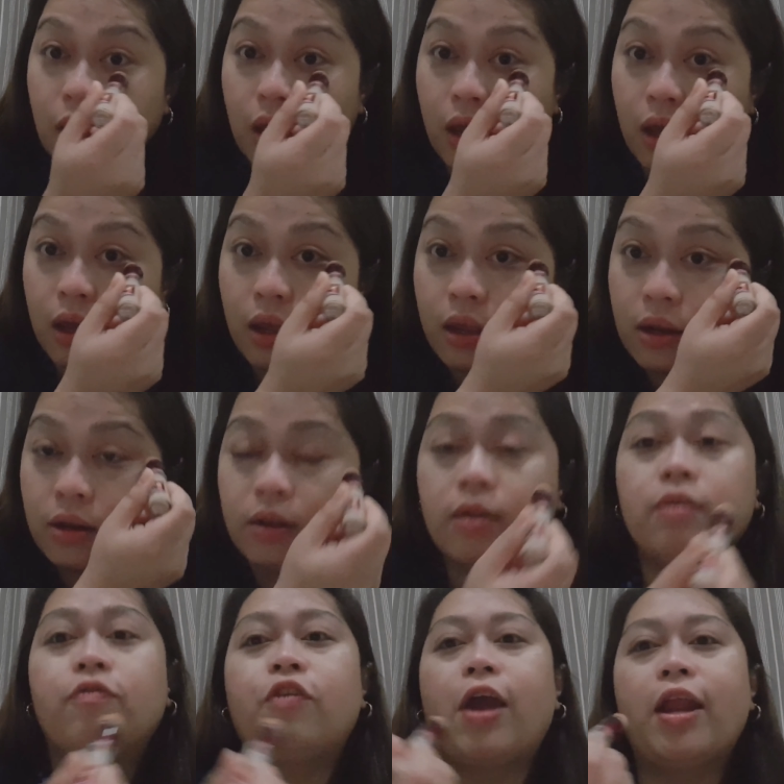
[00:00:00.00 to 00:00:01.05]
And
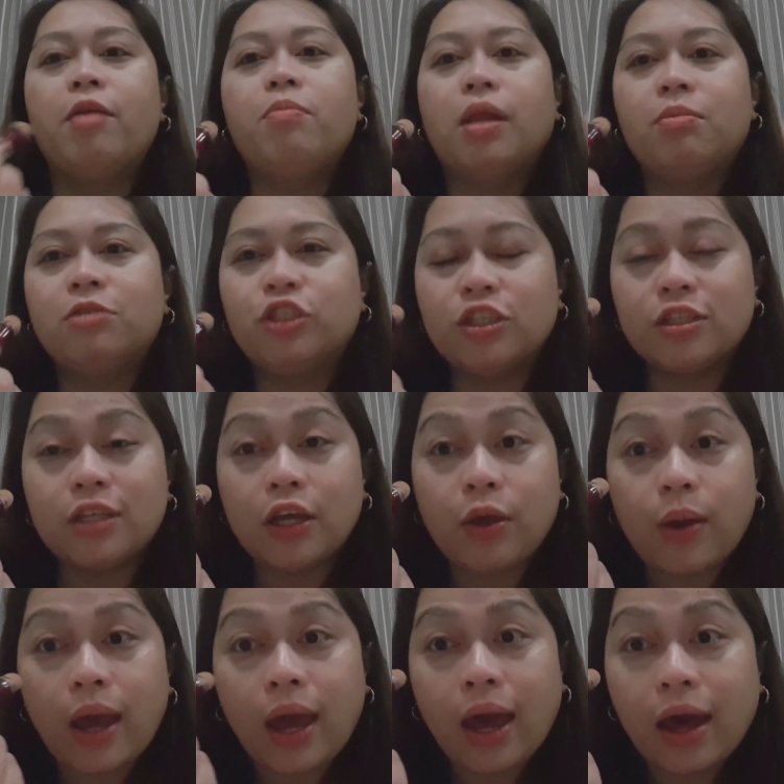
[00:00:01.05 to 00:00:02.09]
for any blemishes that
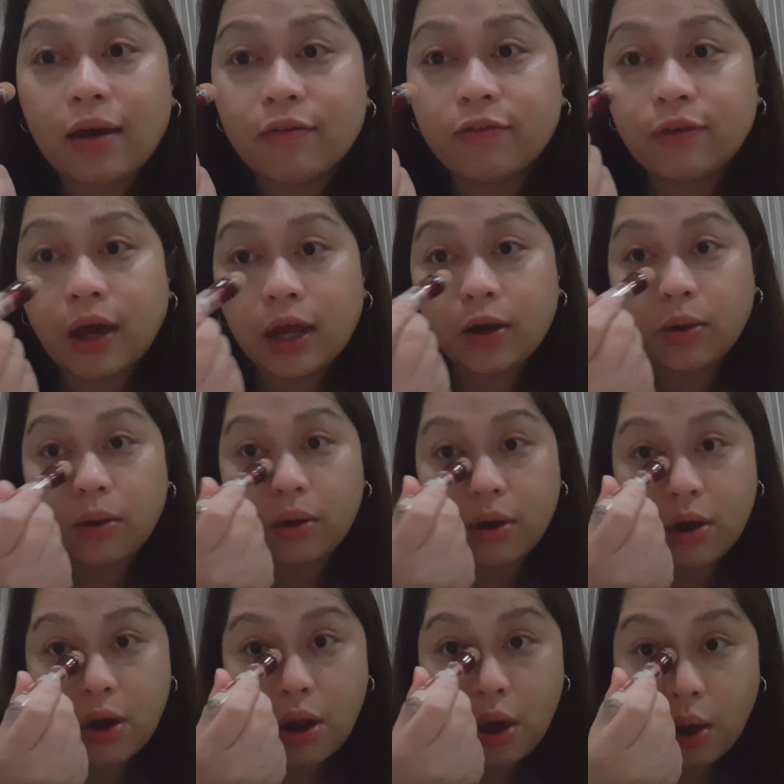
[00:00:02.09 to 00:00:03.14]
you have, I
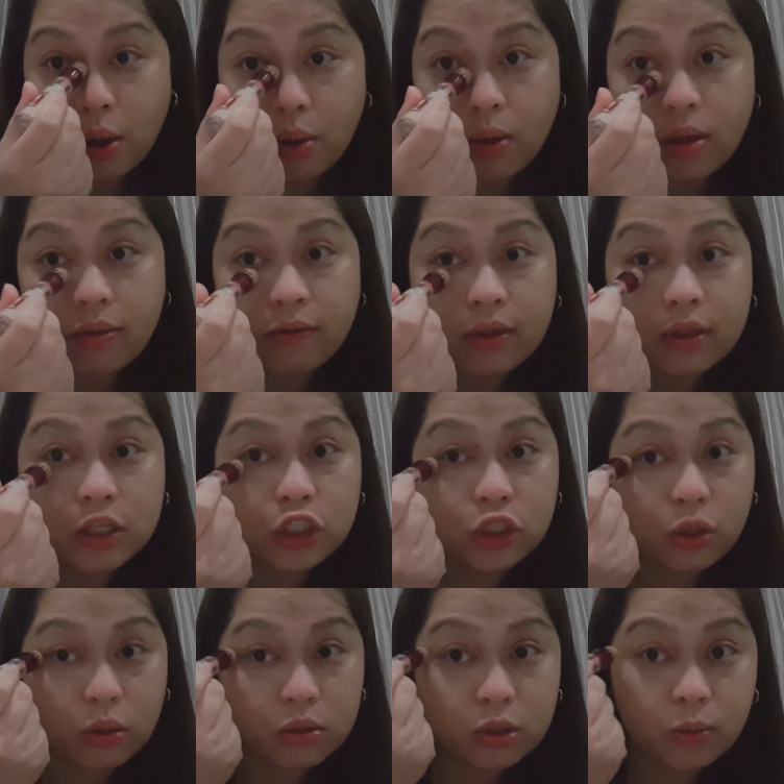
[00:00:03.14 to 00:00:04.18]
don't know if it
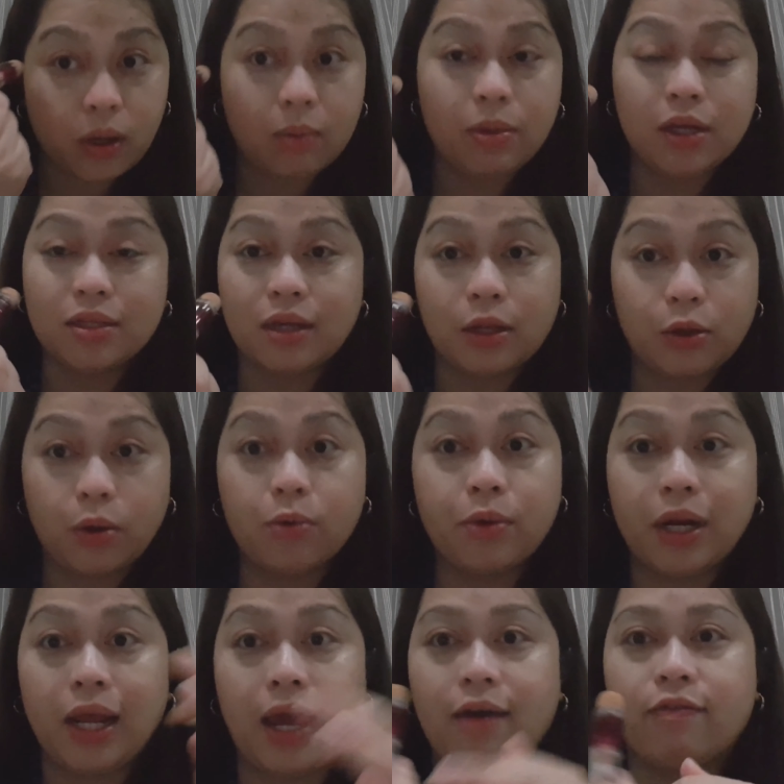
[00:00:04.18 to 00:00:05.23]
shows well because I don't
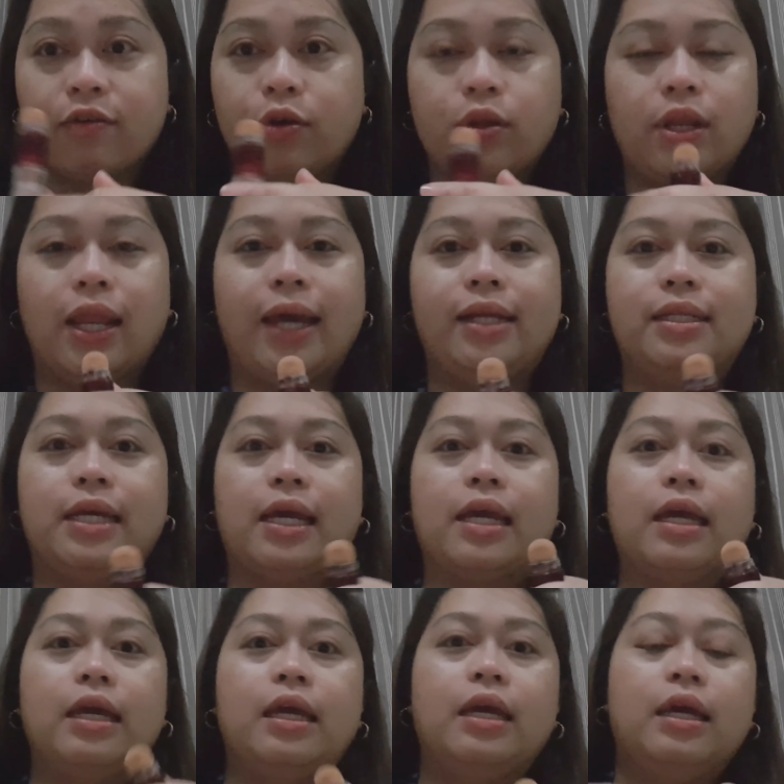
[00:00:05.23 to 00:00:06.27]
really have good lighting.
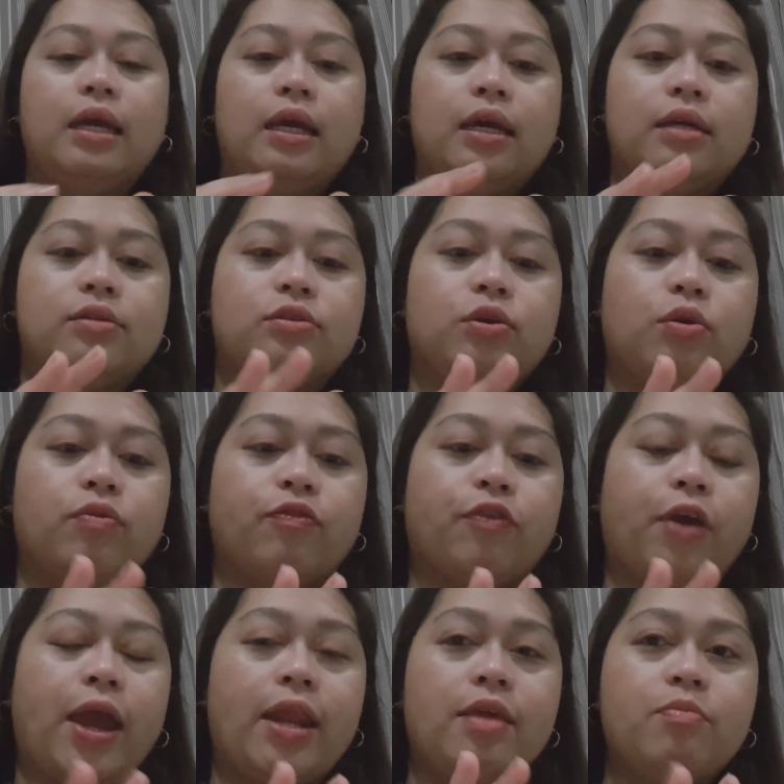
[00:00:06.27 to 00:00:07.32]
So
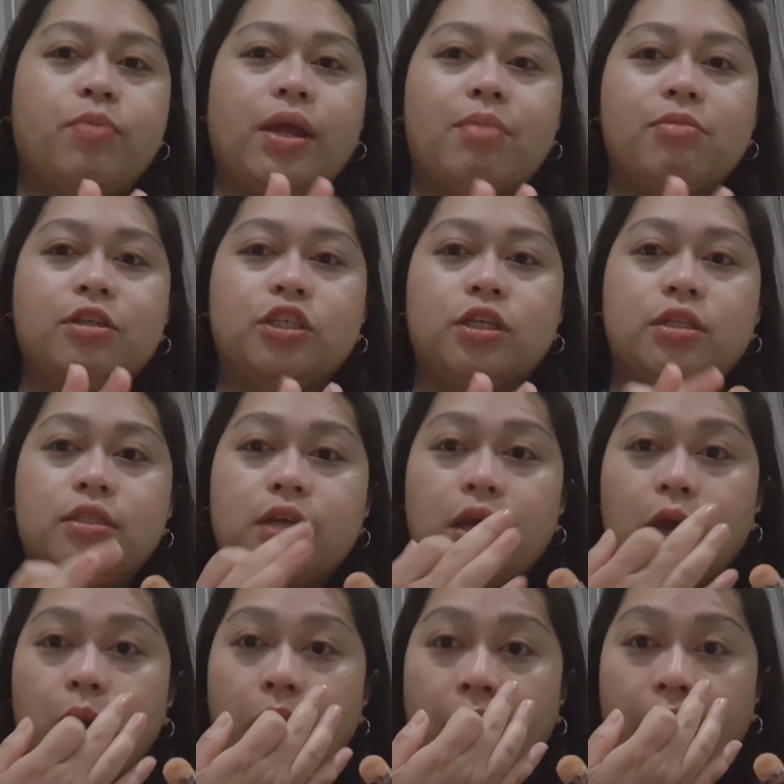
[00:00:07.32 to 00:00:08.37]
for any blemishes that
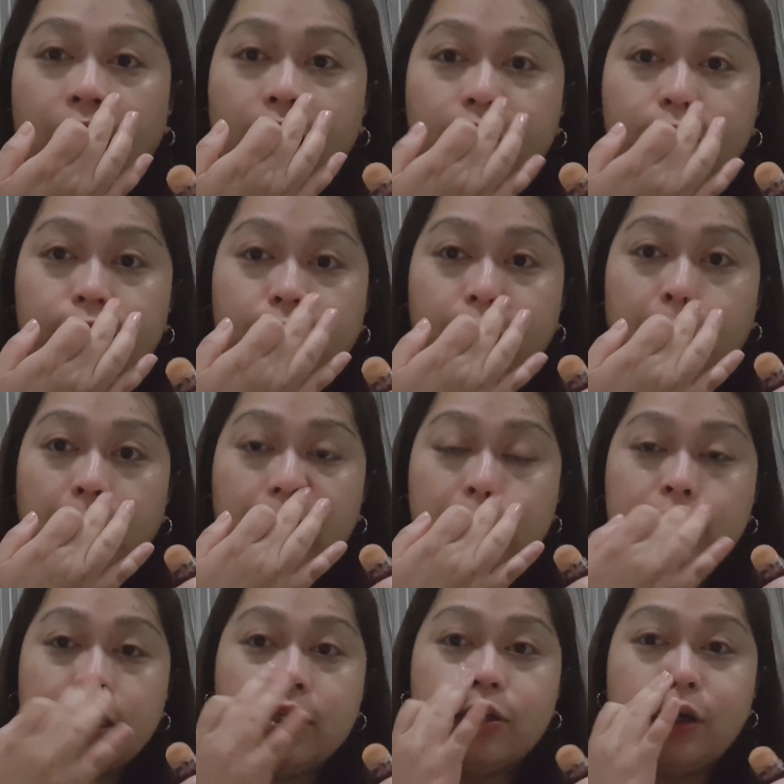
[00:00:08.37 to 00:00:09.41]
you have,
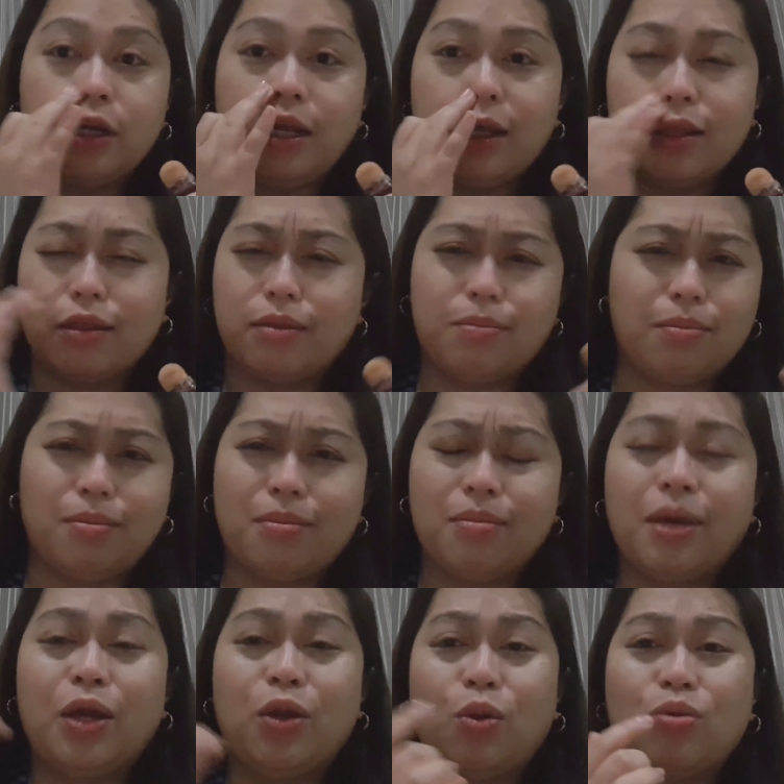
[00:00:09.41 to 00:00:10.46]
just underneath
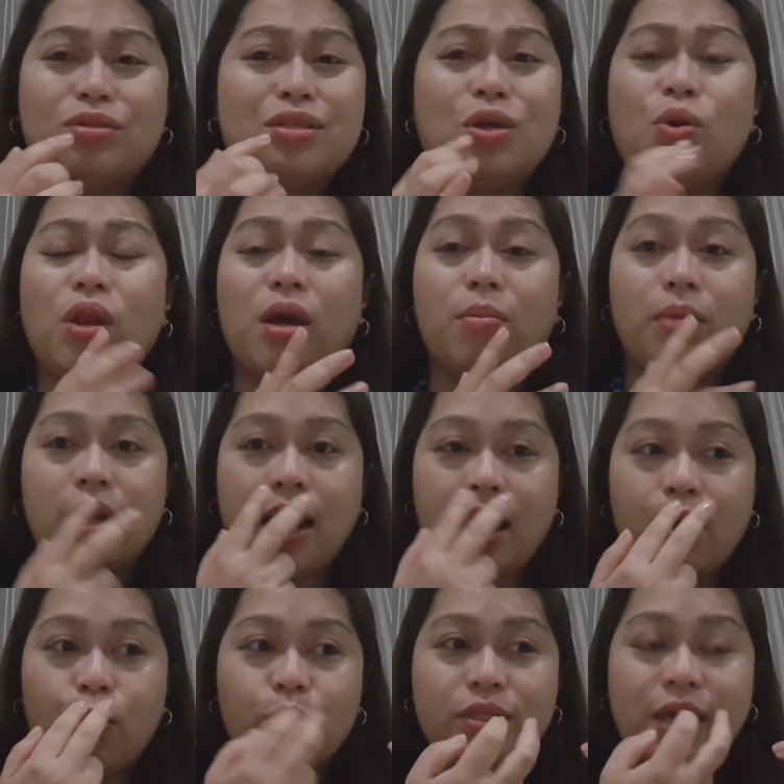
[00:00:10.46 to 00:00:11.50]
my nose, hindi ko lang, but I
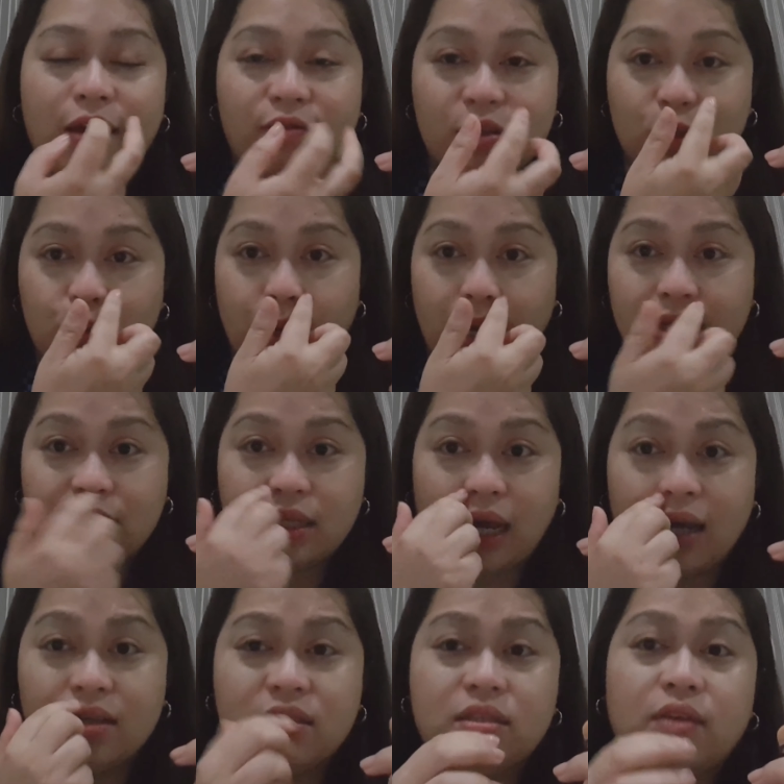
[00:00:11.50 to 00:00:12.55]
always have these red
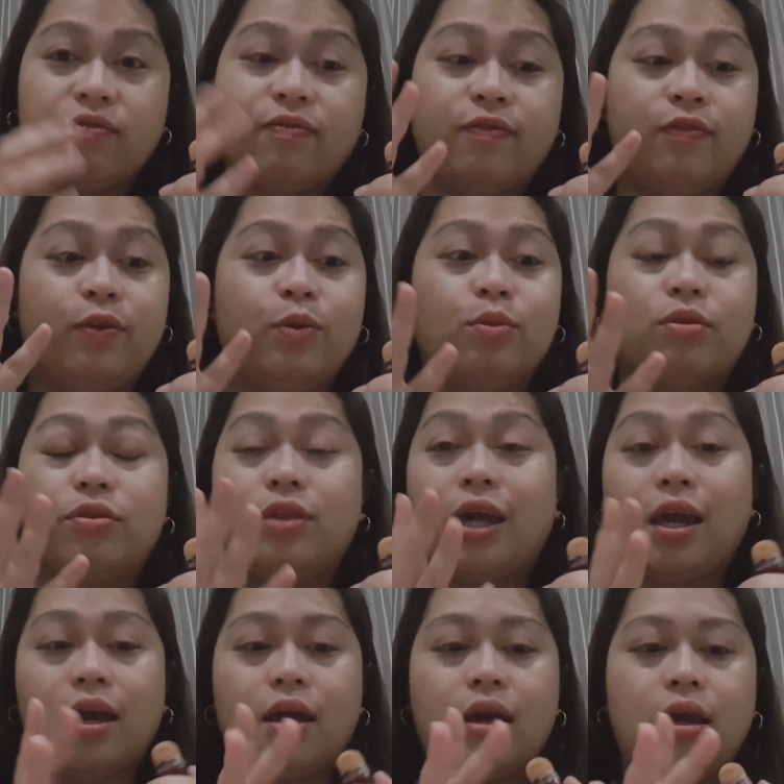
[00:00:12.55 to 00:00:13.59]
sides. If you
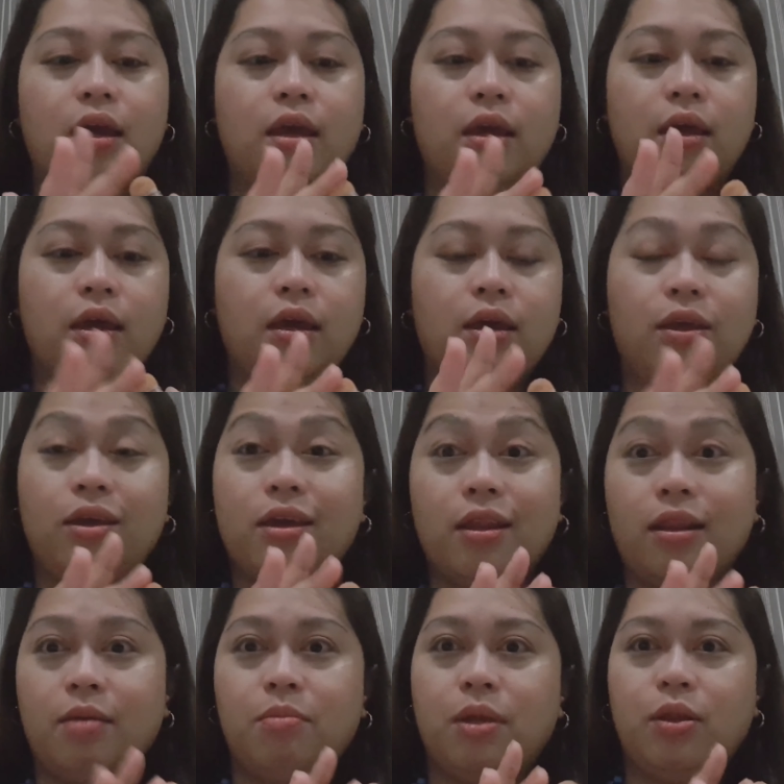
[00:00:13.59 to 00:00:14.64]
think, you
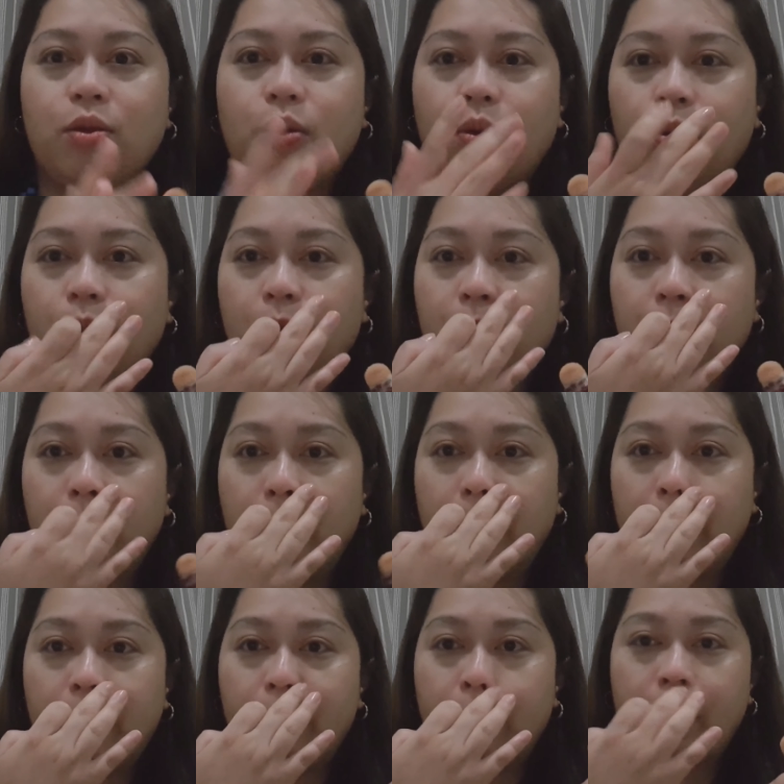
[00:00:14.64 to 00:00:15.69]
can let me know what